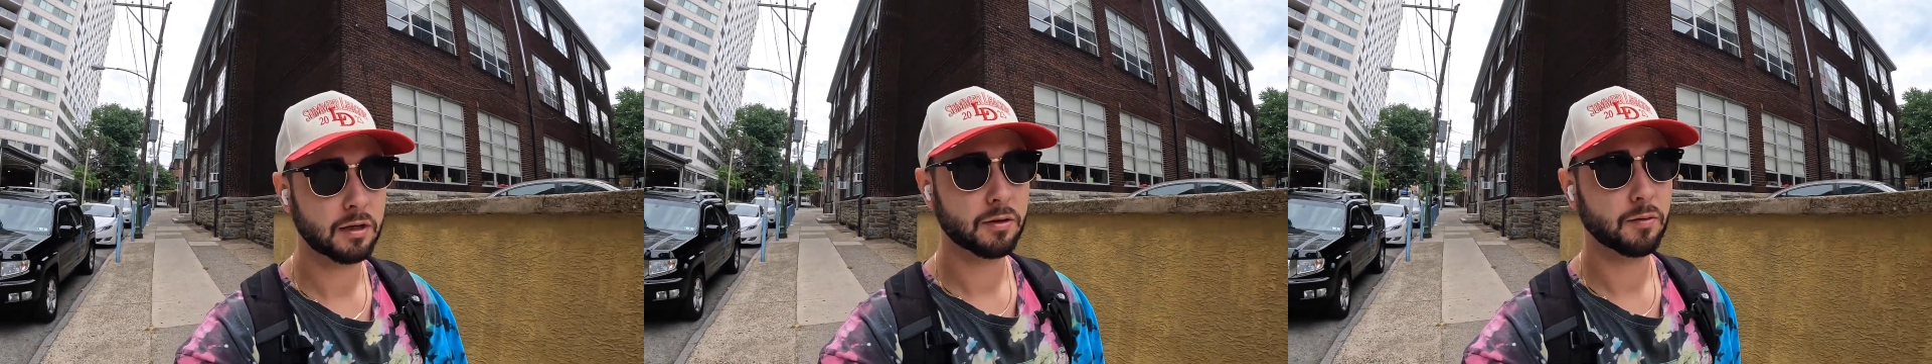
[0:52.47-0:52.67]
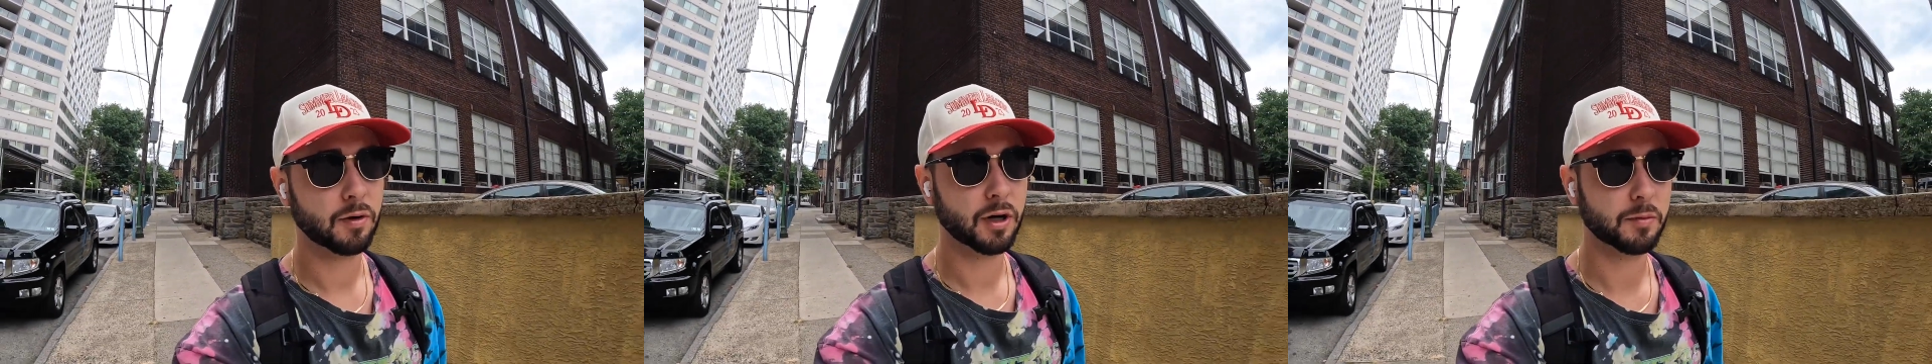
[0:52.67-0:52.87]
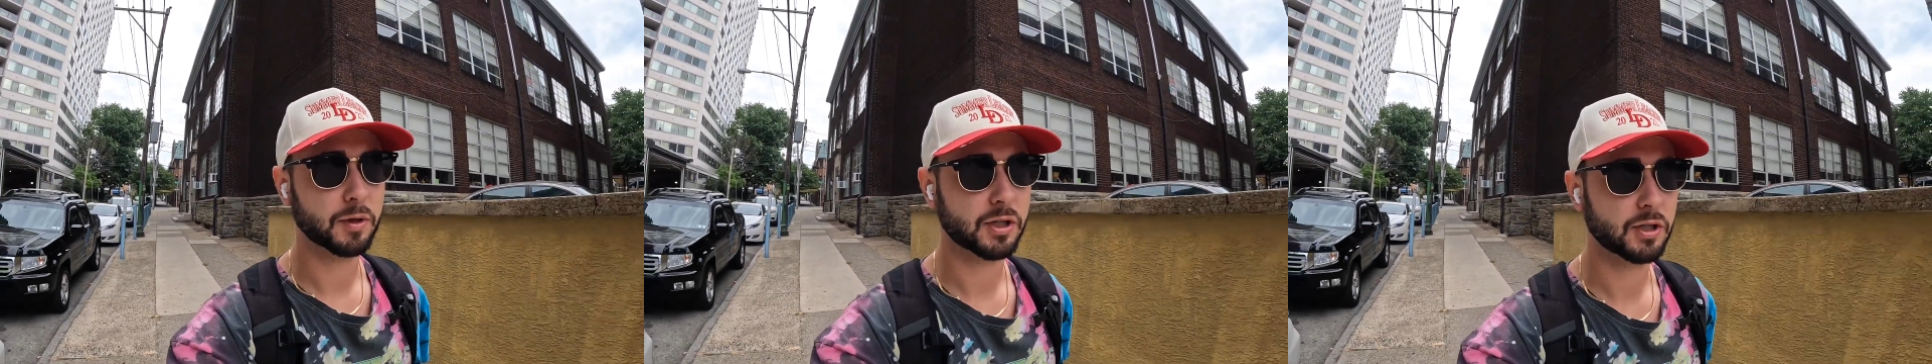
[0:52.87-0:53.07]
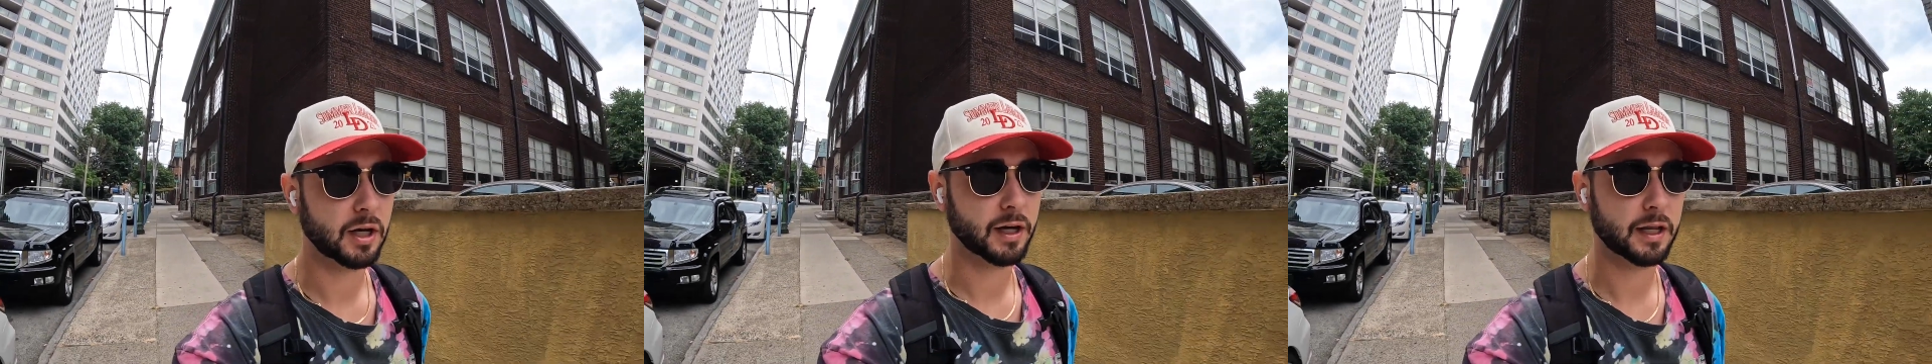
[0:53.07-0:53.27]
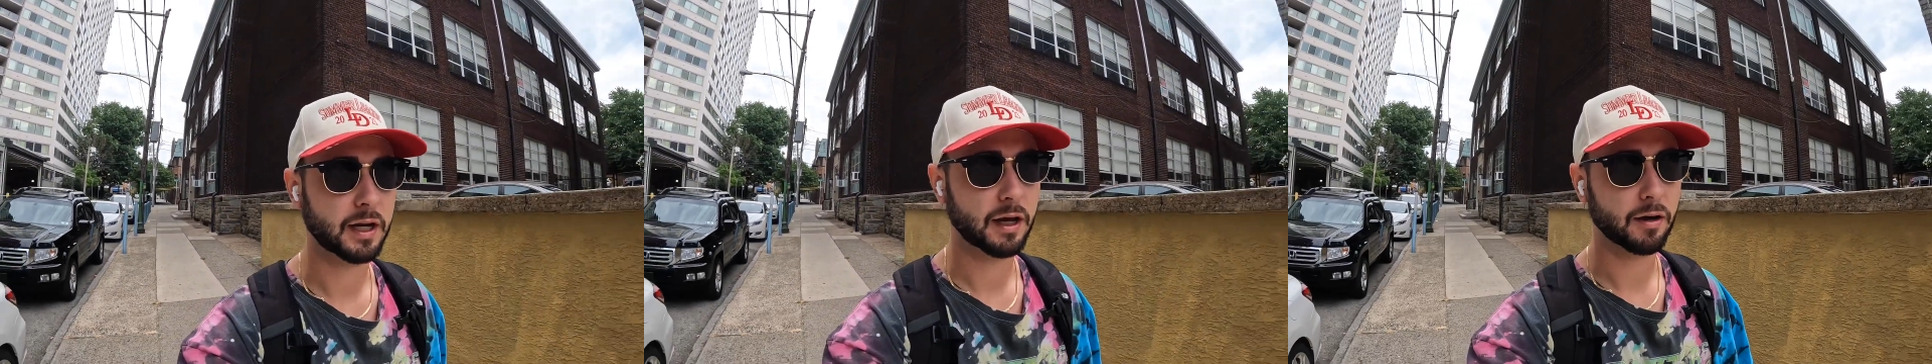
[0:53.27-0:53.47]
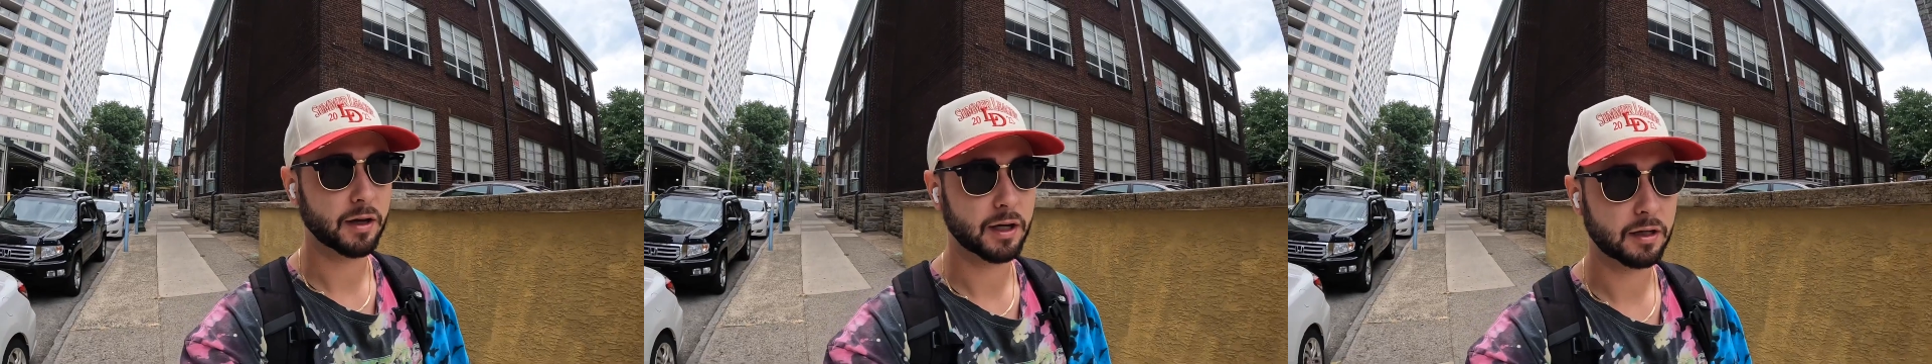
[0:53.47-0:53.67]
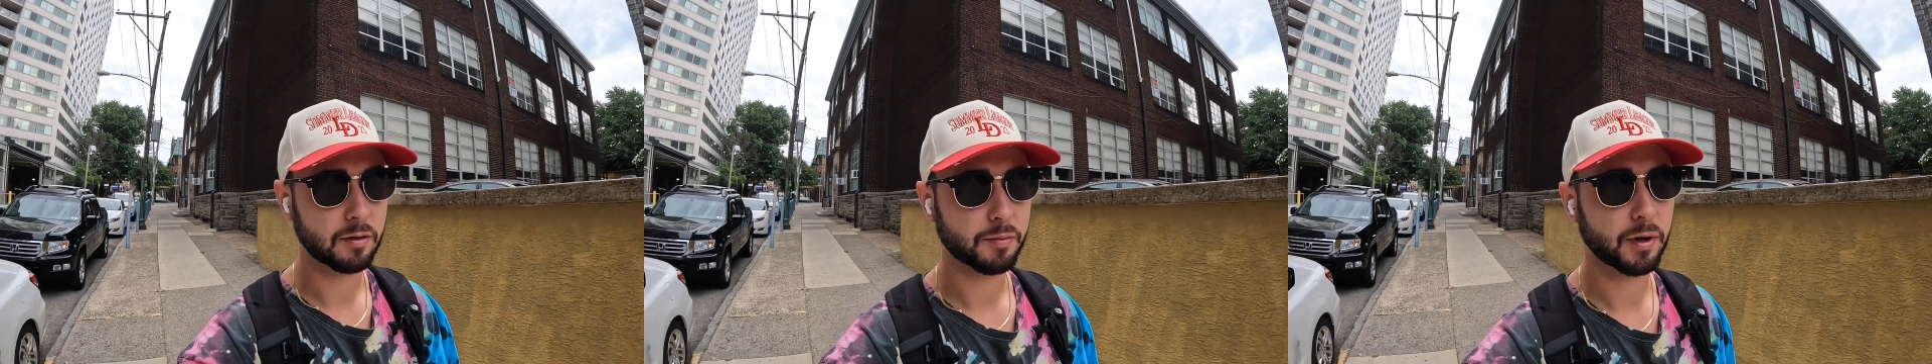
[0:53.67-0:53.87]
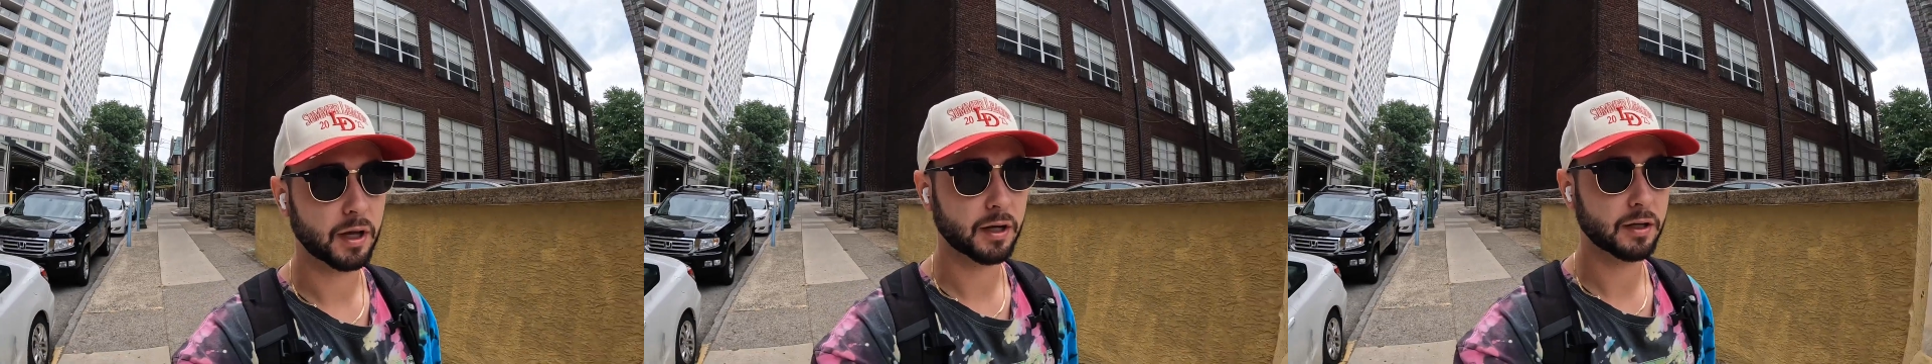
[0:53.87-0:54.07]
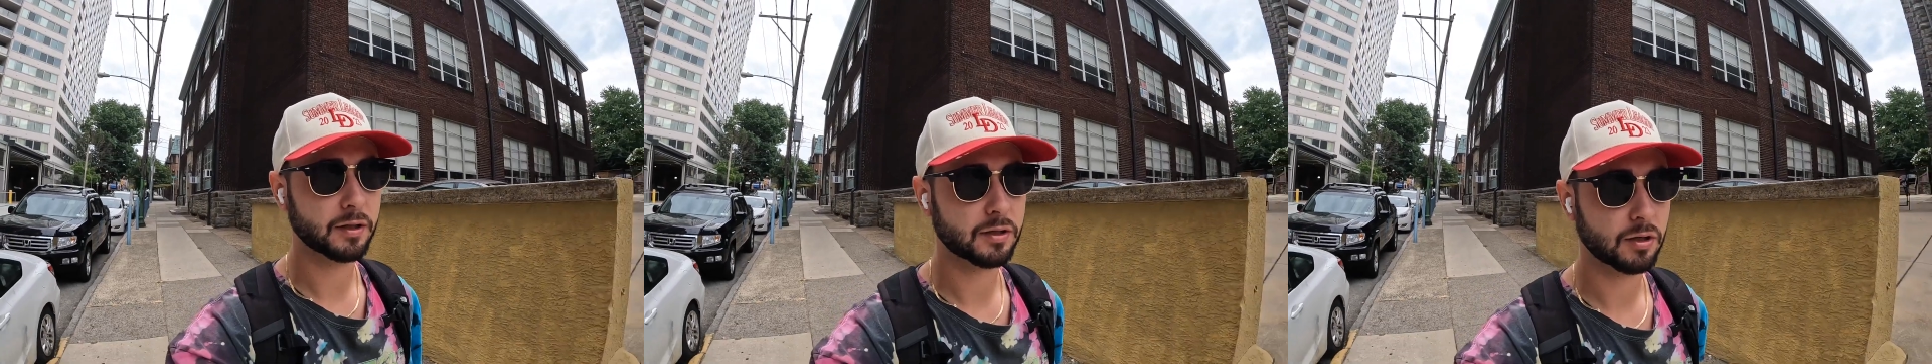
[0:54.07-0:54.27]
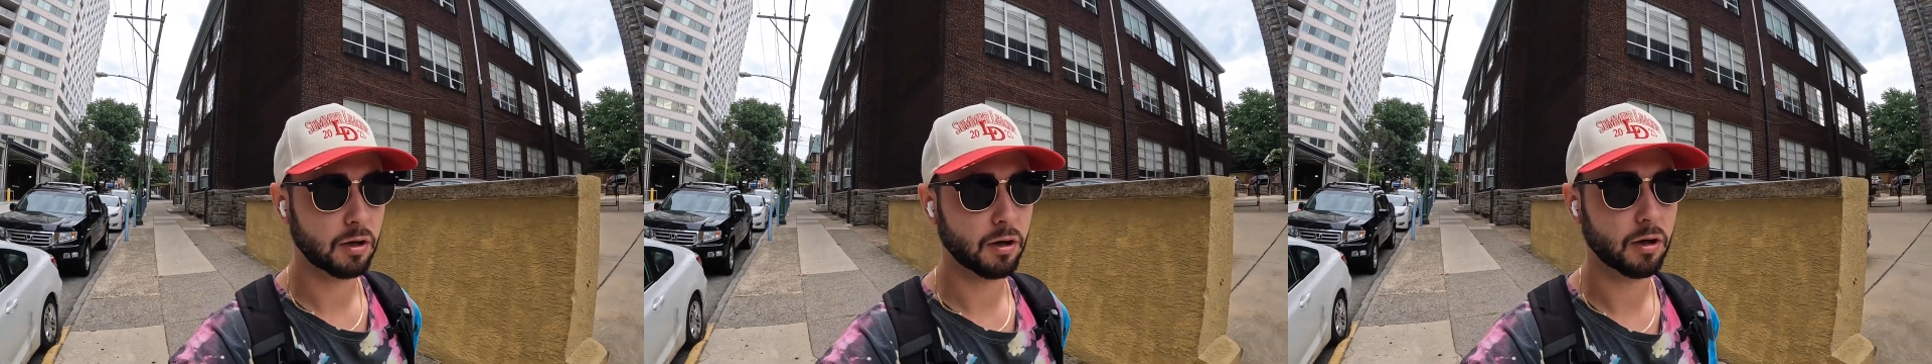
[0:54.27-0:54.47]
We're gonna be checking out
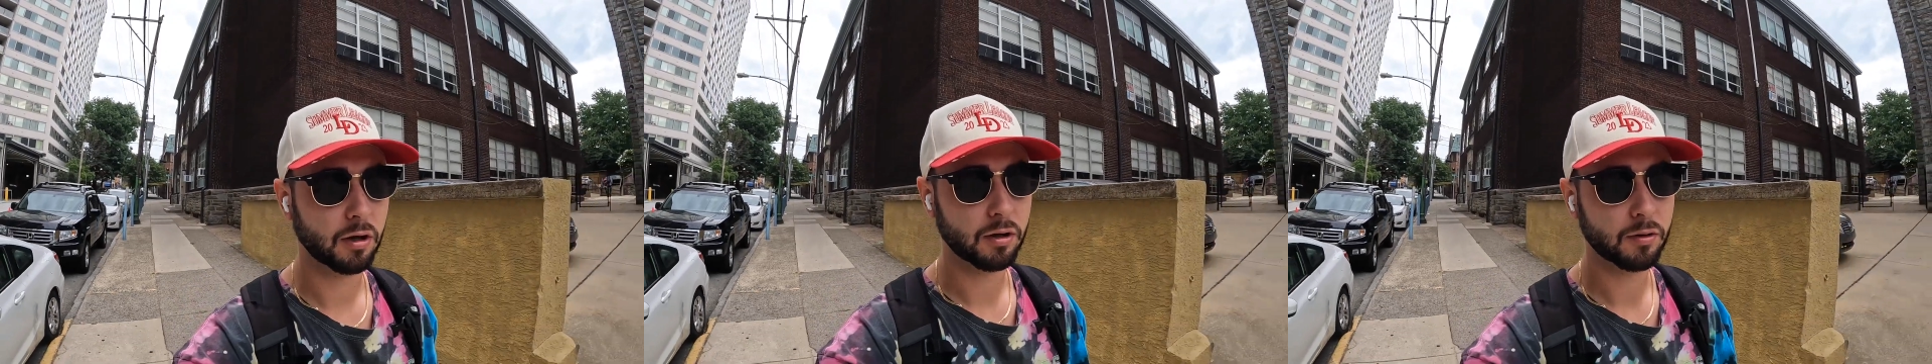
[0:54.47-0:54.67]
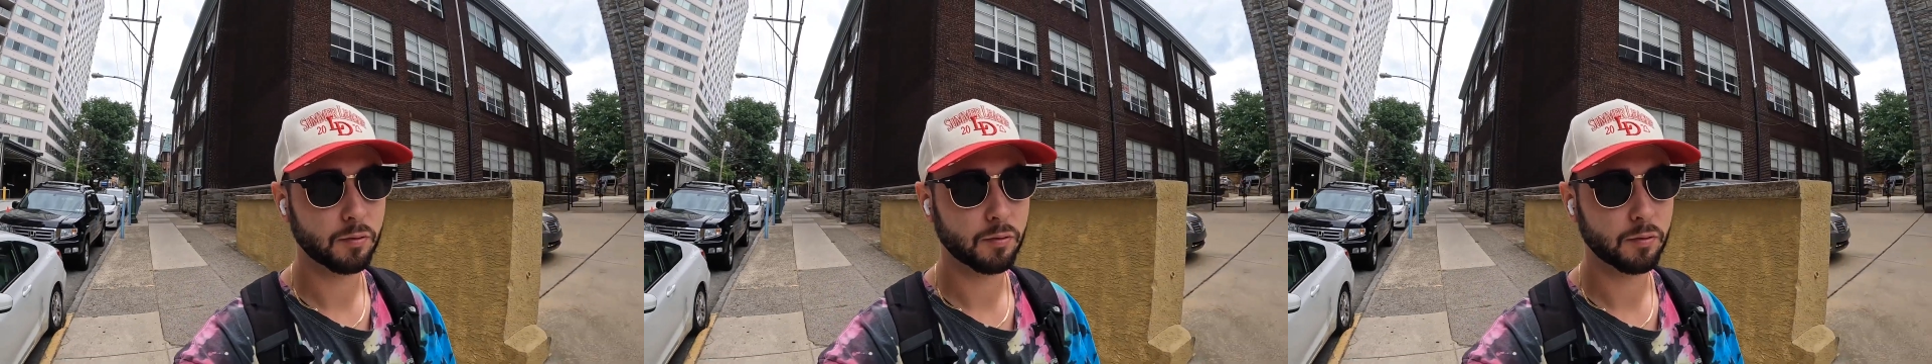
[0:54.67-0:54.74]
Independence Hall.